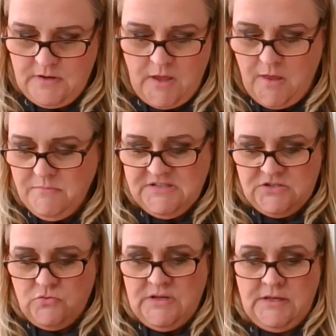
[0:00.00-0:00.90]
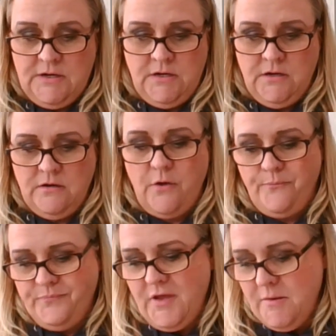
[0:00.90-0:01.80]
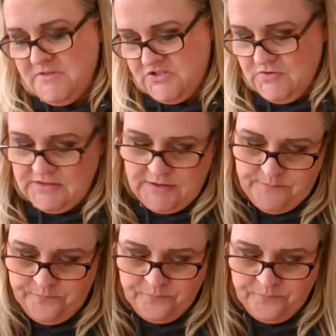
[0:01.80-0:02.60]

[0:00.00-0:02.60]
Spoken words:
a mystery linen. No, not a mystery linen.